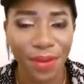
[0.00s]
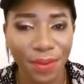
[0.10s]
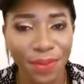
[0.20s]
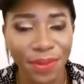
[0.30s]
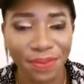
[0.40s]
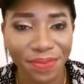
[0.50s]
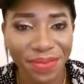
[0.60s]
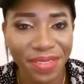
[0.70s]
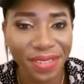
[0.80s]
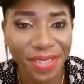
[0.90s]
Omo,
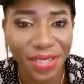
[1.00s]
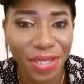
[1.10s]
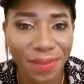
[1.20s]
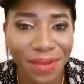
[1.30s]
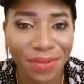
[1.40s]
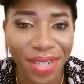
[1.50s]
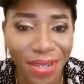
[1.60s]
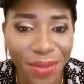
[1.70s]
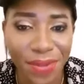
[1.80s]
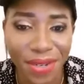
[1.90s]
each home
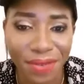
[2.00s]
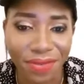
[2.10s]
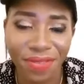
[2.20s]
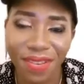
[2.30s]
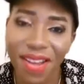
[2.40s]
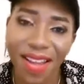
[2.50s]
African wife.